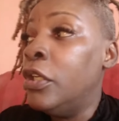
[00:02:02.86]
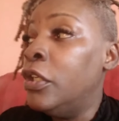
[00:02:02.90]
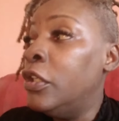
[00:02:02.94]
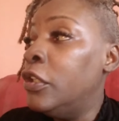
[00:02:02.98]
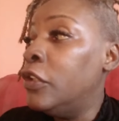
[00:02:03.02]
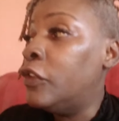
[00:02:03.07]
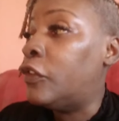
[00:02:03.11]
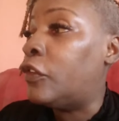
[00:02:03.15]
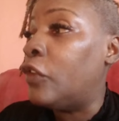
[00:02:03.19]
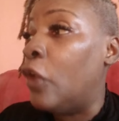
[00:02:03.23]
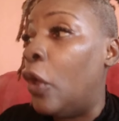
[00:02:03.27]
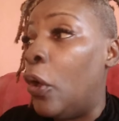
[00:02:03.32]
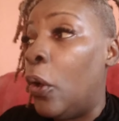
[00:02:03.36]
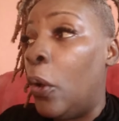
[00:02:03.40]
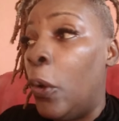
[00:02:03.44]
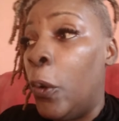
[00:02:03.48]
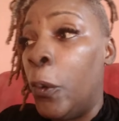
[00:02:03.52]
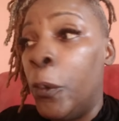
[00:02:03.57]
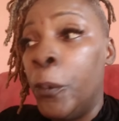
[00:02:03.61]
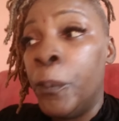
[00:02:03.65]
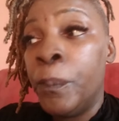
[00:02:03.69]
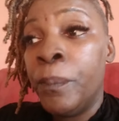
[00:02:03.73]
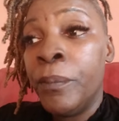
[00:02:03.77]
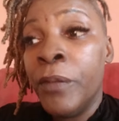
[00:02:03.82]

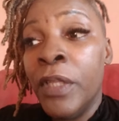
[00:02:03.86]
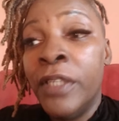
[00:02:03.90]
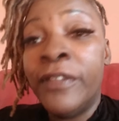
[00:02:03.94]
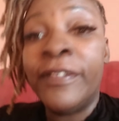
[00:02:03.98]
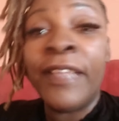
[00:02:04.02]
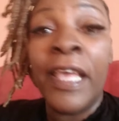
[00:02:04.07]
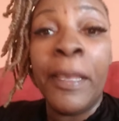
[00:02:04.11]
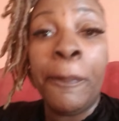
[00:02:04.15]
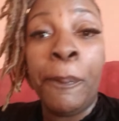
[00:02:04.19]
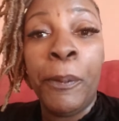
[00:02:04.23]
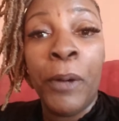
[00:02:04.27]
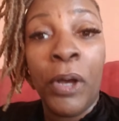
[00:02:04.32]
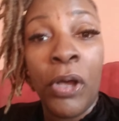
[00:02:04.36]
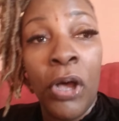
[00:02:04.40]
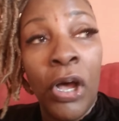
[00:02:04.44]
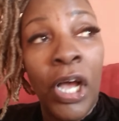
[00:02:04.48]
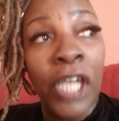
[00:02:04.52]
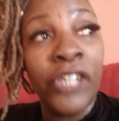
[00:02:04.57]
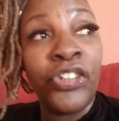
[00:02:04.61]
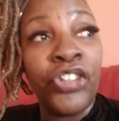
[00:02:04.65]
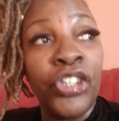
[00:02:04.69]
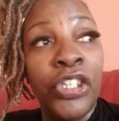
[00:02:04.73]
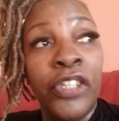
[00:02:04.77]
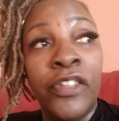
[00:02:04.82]
So take
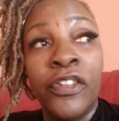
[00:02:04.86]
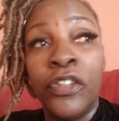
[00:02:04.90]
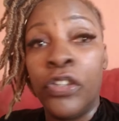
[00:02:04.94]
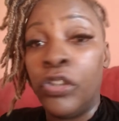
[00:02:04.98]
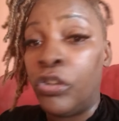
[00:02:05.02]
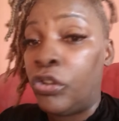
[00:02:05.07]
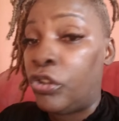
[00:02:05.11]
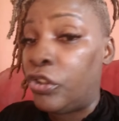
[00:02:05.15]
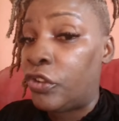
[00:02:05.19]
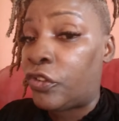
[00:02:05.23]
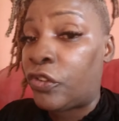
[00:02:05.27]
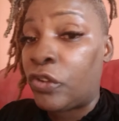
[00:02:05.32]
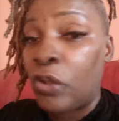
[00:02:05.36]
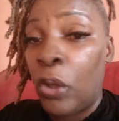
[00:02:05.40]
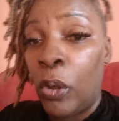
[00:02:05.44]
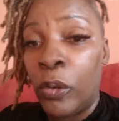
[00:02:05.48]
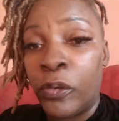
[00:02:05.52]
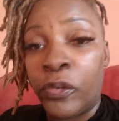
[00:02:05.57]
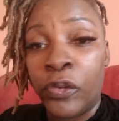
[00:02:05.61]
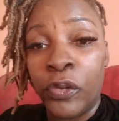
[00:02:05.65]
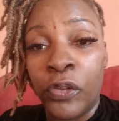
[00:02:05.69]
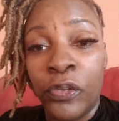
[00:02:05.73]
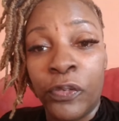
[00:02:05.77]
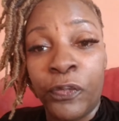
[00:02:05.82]
precaution. Just go
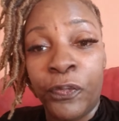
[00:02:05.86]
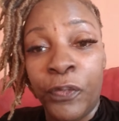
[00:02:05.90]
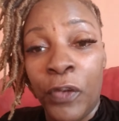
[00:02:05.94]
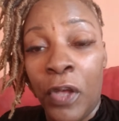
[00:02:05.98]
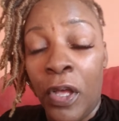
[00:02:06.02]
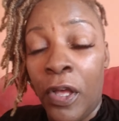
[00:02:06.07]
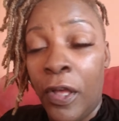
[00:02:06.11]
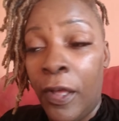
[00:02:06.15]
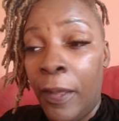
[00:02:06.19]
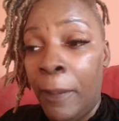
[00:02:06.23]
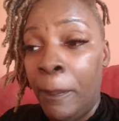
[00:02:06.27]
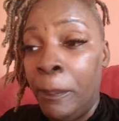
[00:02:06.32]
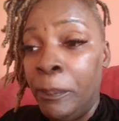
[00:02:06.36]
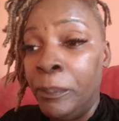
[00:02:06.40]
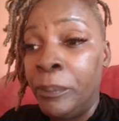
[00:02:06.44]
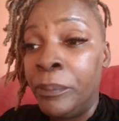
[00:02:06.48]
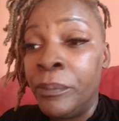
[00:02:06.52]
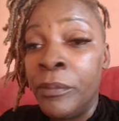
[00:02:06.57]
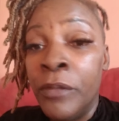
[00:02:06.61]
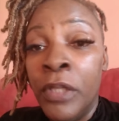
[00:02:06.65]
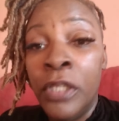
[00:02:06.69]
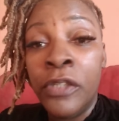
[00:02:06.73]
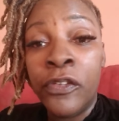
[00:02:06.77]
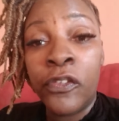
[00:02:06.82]
to the um,
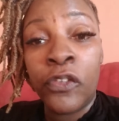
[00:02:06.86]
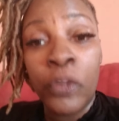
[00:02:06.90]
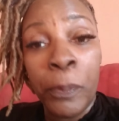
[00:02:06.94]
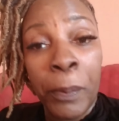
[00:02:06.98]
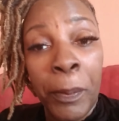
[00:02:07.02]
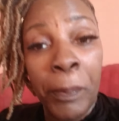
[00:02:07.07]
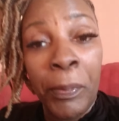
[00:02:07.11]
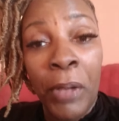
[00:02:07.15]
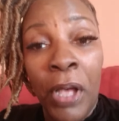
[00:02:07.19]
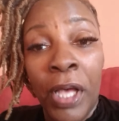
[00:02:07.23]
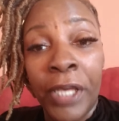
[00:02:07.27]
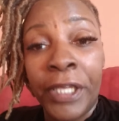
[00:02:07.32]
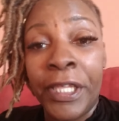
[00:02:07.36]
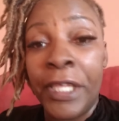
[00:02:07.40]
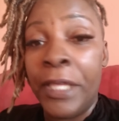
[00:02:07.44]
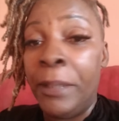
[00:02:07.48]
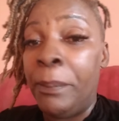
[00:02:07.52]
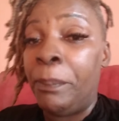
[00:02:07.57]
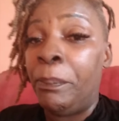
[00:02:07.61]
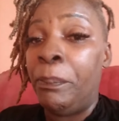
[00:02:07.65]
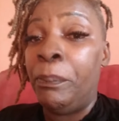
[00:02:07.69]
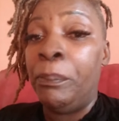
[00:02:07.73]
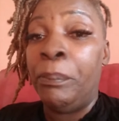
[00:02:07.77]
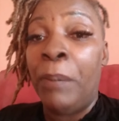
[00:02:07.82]

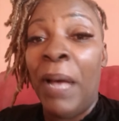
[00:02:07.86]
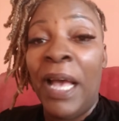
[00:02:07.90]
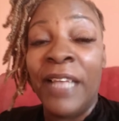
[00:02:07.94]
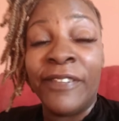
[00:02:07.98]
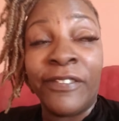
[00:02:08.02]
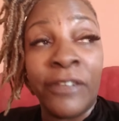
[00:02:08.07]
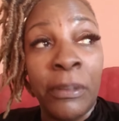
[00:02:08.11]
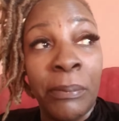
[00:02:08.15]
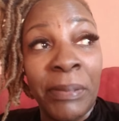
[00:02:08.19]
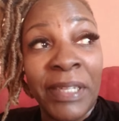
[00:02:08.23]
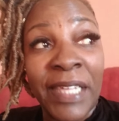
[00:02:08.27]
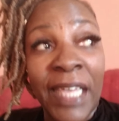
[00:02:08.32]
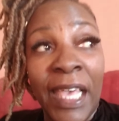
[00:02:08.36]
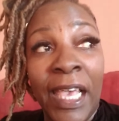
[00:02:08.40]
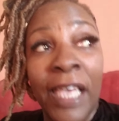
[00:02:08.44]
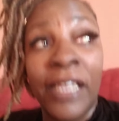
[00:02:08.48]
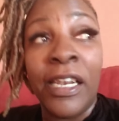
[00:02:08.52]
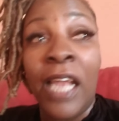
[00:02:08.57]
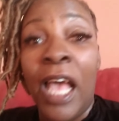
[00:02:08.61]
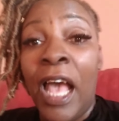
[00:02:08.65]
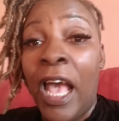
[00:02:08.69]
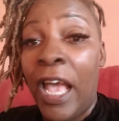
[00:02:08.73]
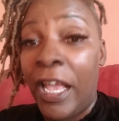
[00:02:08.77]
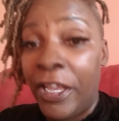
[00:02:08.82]
supermarket, buy some
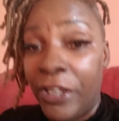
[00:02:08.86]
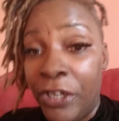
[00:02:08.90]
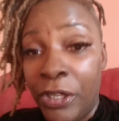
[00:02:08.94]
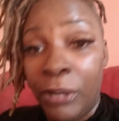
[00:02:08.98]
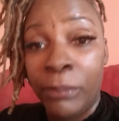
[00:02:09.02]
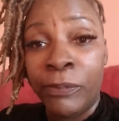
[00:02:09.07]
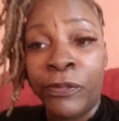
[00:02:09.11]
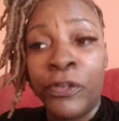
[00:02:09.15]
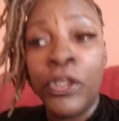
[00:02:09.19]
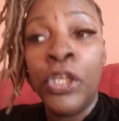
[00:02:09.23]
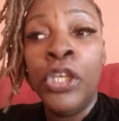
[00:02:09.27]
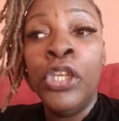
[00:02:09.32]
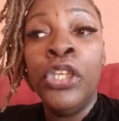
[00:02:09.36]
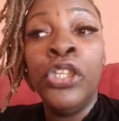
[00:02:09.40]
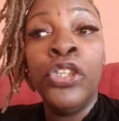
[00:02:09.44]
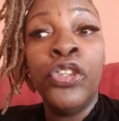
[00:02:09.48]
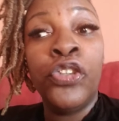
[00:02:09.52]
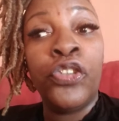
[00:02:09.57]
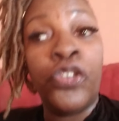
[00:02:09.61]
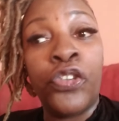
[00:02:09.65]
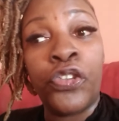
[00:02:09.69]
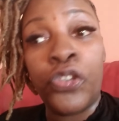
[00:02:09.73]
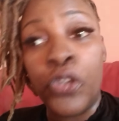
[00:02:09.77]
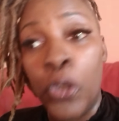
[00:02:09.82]
canned items,
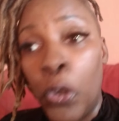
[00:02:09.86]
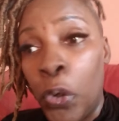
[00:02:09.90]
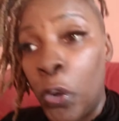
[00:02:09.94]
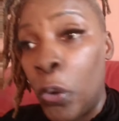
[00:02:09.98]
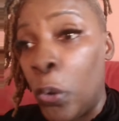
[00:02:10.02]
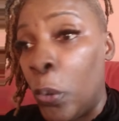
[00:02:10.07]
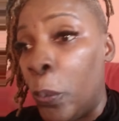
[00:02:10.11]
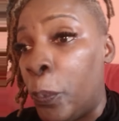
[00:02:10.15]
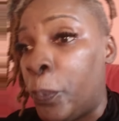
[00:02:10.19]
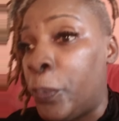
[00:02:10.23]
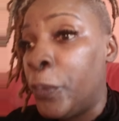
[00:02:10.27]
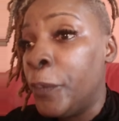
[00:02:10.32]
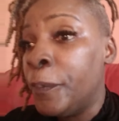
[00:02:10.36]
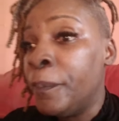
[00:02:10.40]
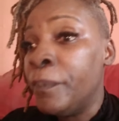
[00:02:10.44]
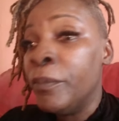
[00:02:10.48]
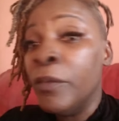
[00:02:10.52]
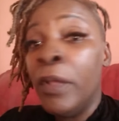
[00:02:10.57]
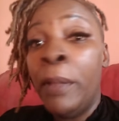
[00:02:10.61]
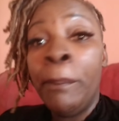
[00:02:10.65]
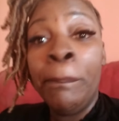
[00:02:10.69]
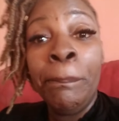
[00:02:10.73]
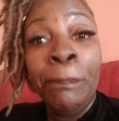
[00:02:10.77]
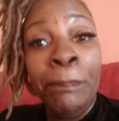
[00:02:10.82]
soup,
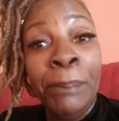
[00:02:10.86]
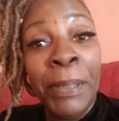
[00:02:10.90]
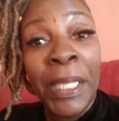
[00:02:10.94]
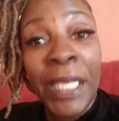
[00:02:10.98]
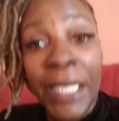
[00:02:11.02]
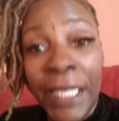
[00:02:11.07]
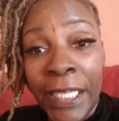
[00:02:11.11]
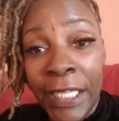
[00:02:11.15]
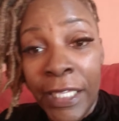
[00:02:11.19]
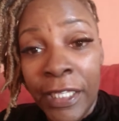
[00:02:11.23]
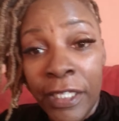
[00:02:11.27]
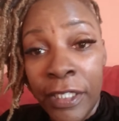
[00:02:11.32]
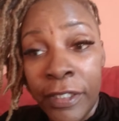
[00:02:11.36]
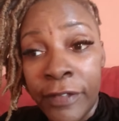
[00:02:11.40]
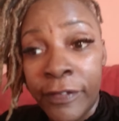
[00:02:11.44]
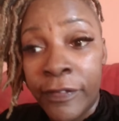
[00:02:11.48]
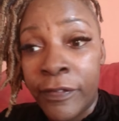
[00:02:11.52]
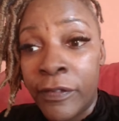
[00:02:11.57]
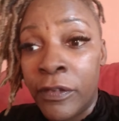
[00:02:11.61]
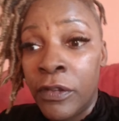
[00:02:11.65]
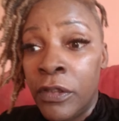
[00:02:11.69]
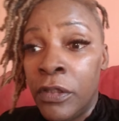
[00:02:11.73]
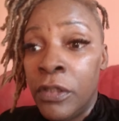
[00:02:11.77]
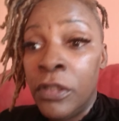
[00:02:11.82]

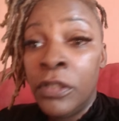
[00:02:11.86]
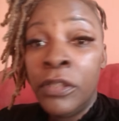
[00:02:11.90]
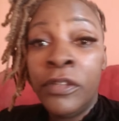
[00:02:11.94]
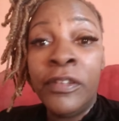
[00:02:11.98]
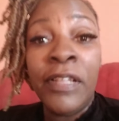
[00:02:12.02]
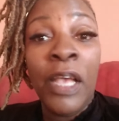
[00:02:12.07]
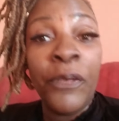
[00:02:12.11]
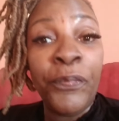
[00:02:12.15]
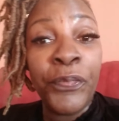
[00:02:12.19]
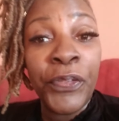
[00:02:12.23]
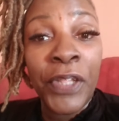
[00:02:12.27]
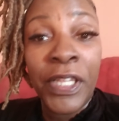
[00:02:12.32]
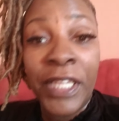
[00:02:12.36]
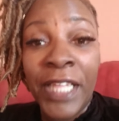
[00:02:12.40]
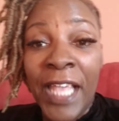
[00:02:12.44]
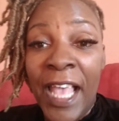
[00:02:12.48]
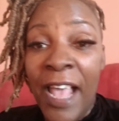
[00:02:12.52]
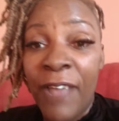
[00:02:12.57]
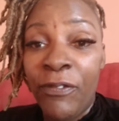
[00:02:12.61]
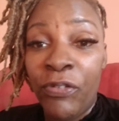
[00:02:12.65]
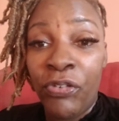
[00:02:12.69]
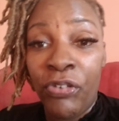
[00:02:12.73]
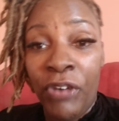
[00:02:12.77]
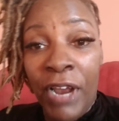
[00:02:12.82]
beans. Definitely
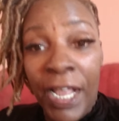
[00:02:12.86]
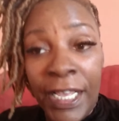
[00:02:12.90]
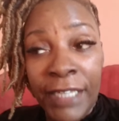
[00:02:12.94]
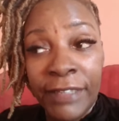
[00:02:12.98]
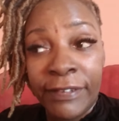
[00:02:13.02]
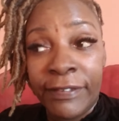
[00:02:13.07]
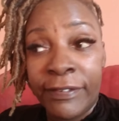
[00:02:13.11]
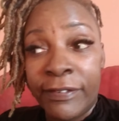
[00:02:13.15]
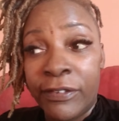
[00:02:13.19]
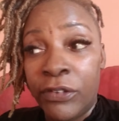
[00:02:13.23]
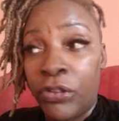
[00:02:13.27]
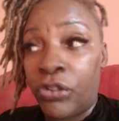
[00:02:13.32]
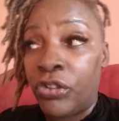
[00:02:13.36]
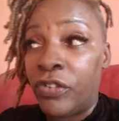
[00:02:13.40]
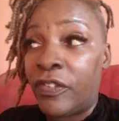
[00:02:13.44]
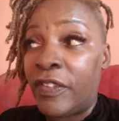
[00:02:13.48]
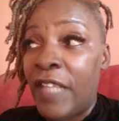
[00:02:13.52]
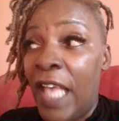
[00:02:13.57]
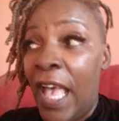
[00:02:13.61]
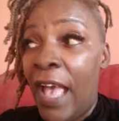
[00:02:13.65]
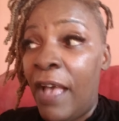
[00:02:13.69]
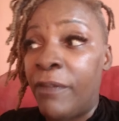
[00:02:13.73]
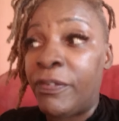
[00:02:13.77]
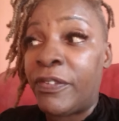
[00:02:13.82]
have rice. Just
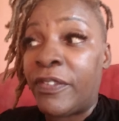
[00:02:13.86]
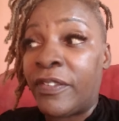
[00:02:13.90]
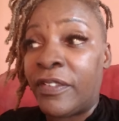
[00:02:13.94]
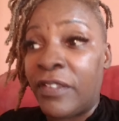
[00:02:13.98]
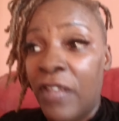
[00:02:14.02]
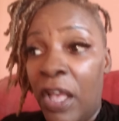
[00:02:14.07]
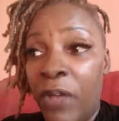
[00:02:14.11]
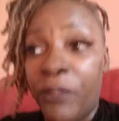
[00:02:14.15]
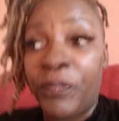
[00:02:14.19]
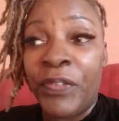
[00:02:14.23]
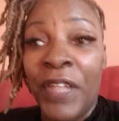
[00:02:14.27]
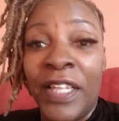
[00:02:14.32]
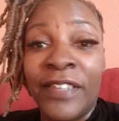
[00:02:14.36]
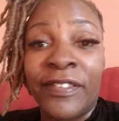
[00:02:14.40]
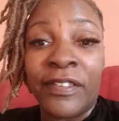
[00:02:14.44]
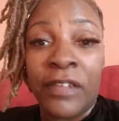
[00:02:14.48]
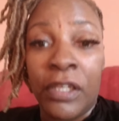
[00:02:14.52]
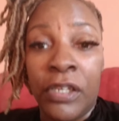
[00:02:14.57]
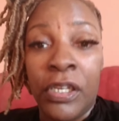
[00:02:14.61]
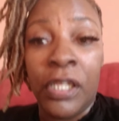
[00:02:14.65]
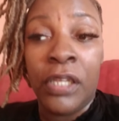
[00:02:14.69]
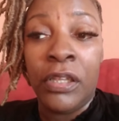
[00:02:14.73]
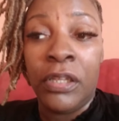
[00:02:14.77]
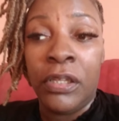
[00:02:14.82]
have stuff that's
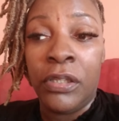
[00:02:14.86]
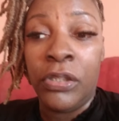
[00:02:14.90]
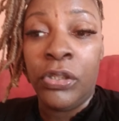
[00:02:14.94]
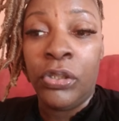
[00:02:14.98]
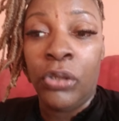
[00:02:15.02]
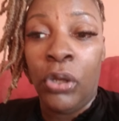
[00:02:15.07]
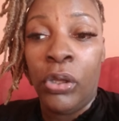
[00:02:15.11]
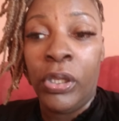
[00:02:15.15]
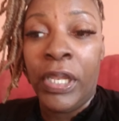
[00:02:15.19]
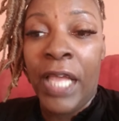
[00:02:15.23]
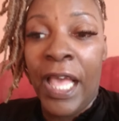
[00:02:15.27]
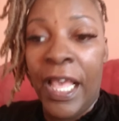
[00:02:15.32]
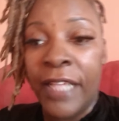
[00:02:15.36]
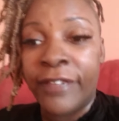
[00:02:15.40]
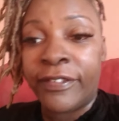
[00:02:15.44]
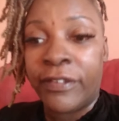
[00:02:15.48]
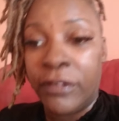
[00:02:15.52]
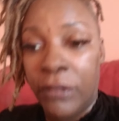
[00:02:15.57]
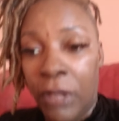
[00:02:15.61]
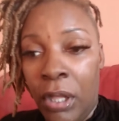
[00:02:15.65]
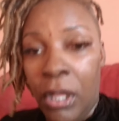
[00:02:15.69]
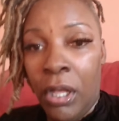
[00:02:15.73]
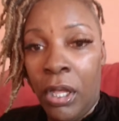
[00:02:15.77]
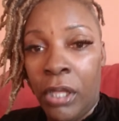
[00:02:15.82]
gonna you know last
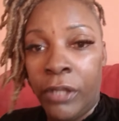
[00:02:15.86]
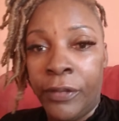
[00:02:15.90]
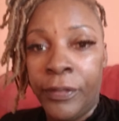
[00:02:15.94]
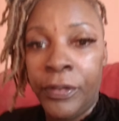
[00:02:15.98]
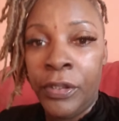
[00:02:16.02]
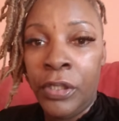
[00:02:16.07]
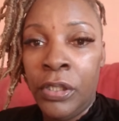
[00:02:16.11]
long.